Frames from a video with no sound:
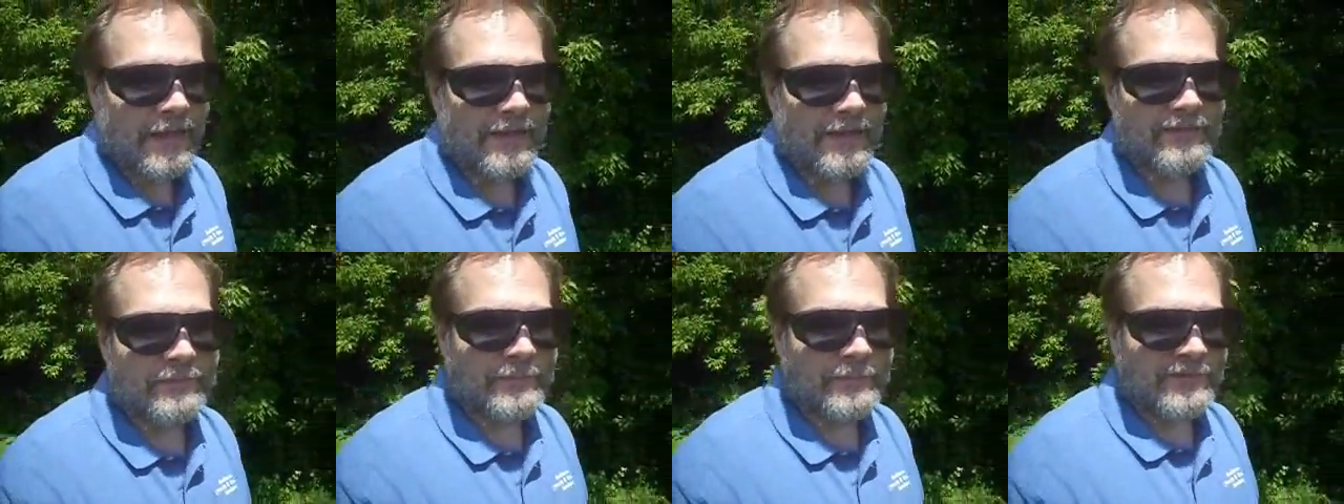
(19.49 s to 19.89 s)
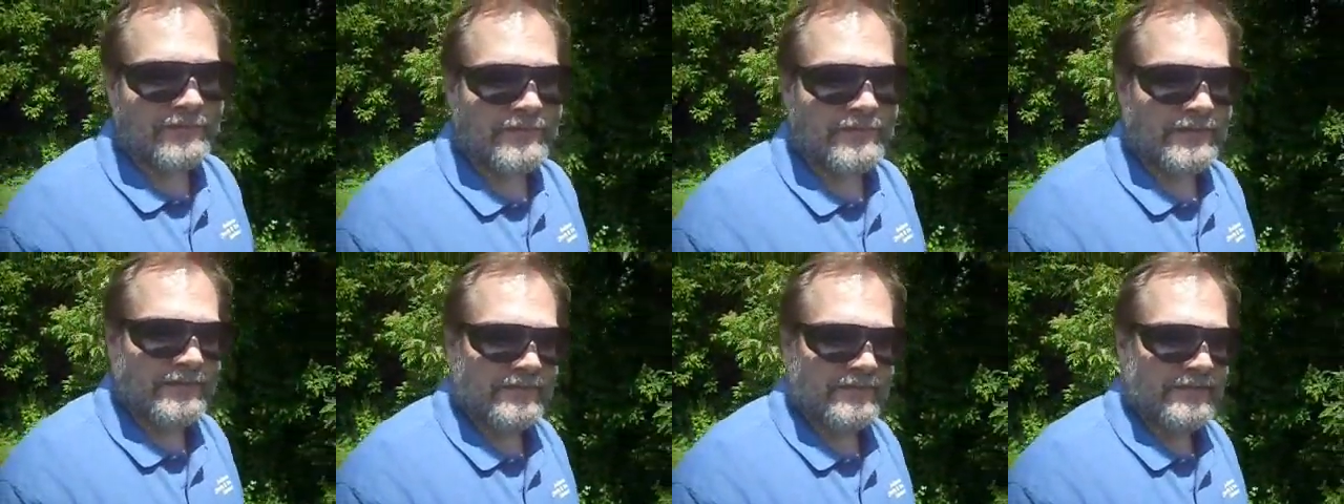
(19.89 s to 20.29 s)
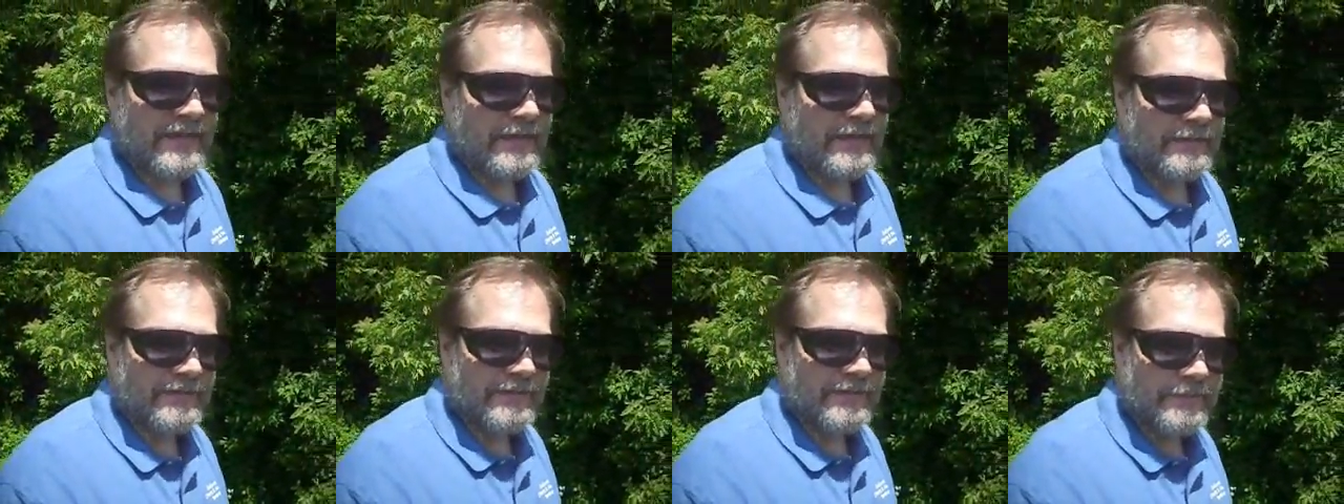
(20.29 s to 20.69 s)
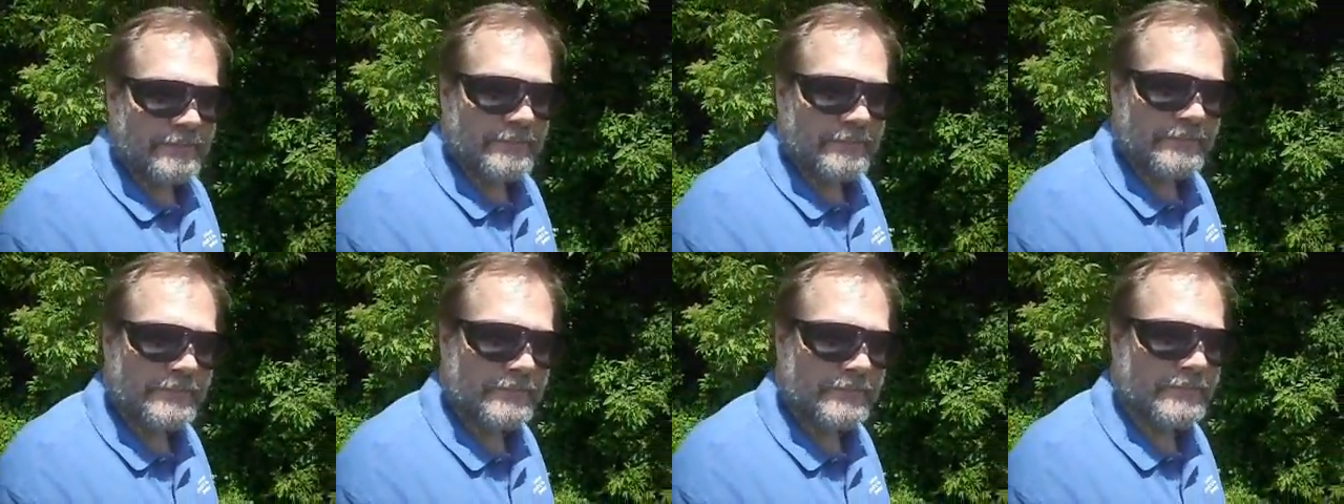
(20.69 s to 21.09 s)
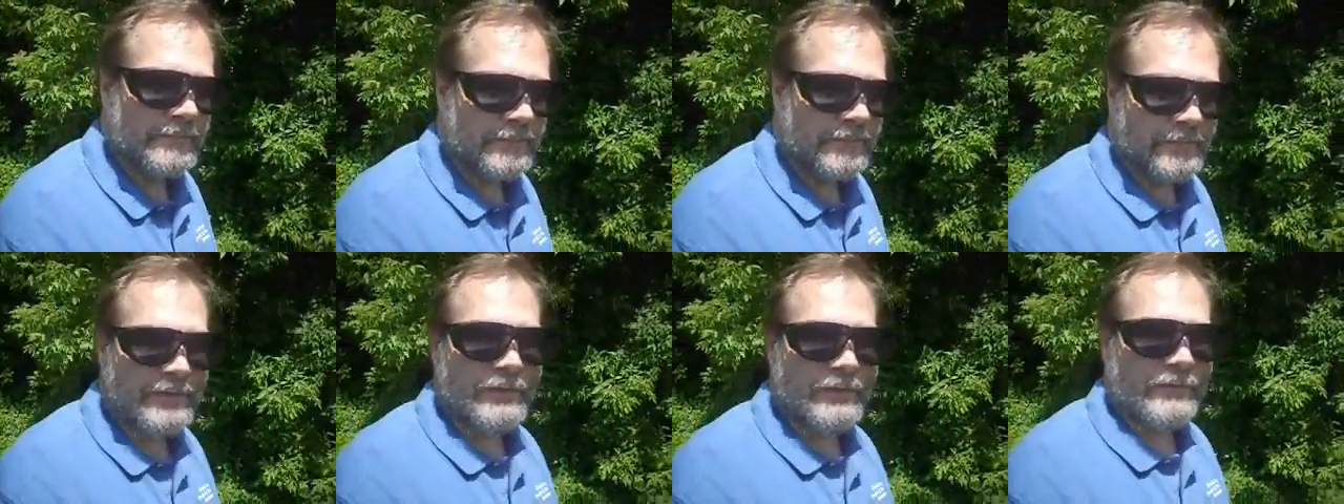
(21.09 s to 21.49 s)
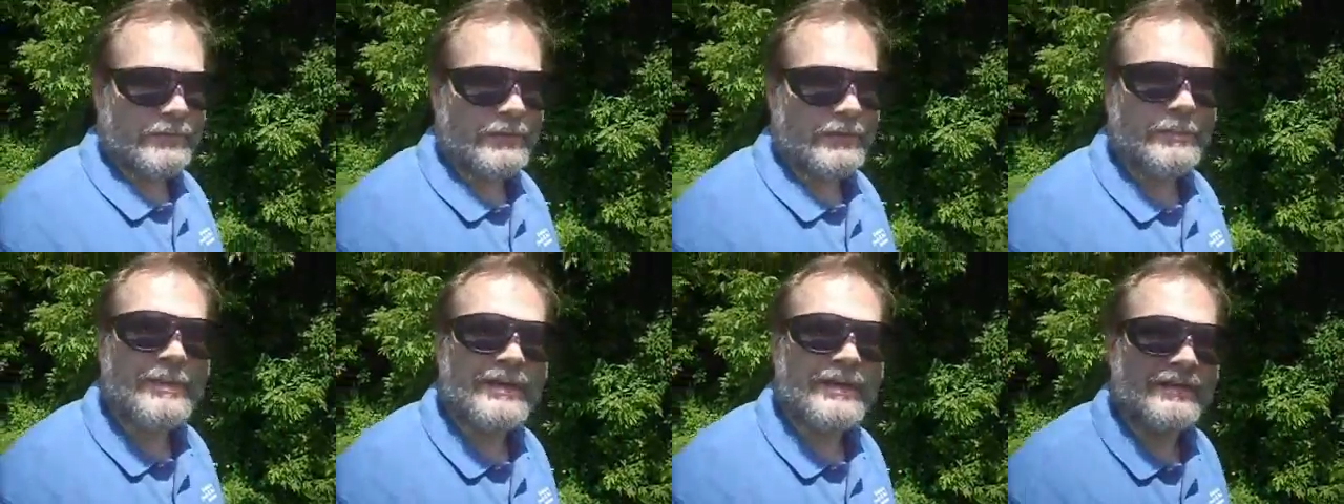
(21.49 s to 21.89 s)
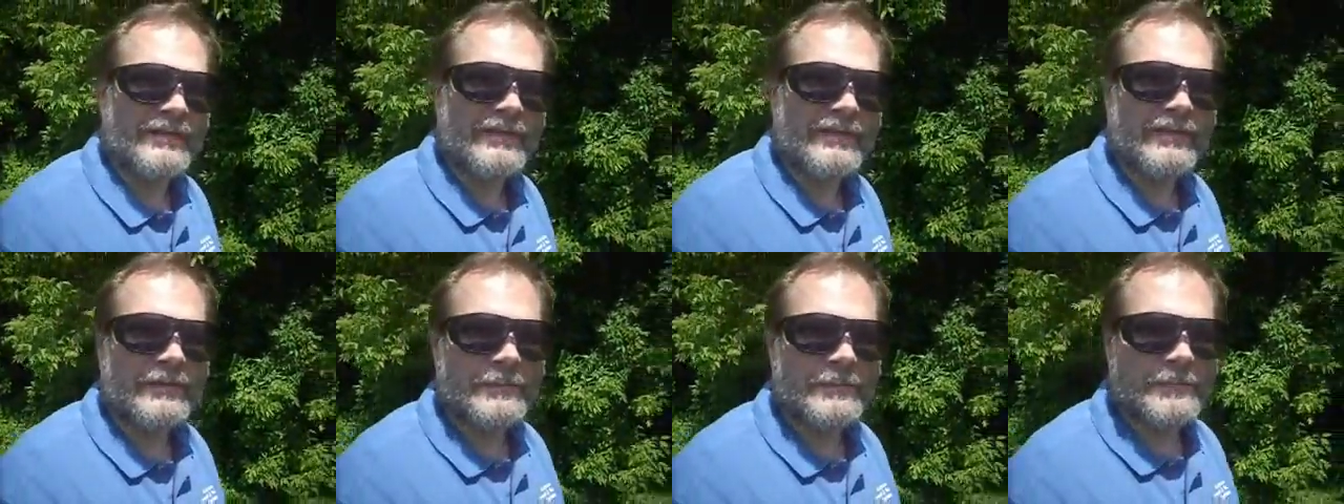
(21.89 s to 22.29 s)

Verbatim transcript: hasn't been fixed yet. It's been over a month.